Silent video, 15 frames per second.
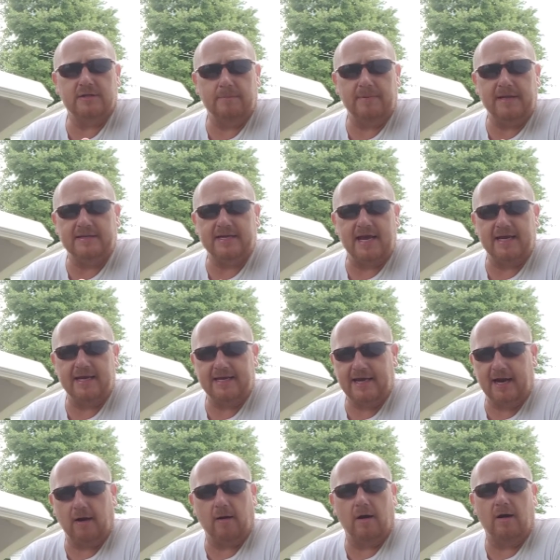to be taken
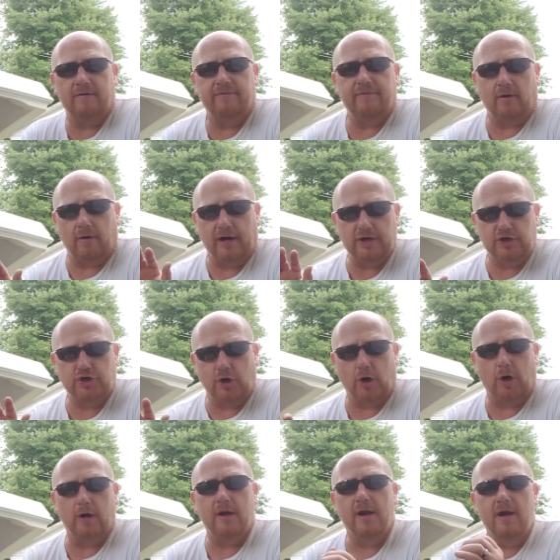care of or
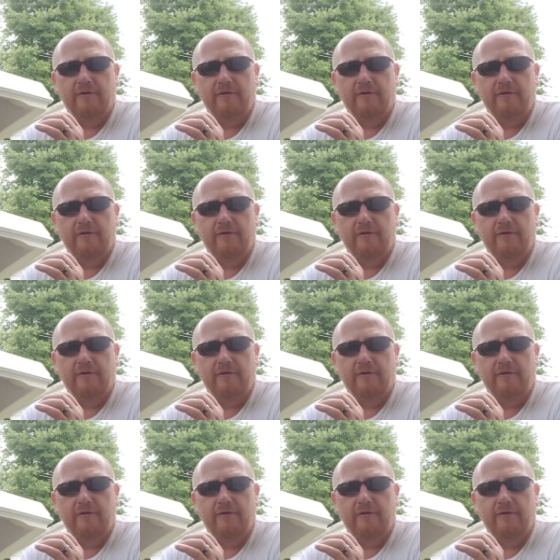insured